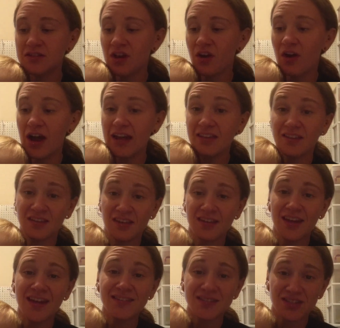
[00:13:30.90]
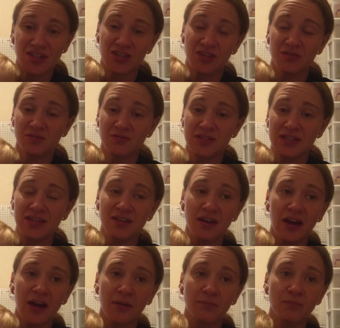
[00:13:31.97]
So I think that that's cute,
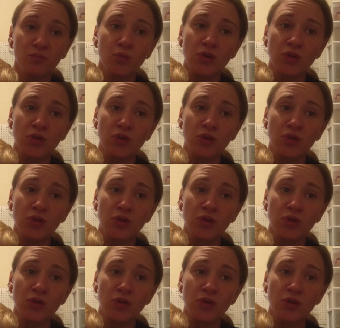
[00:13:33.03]
um,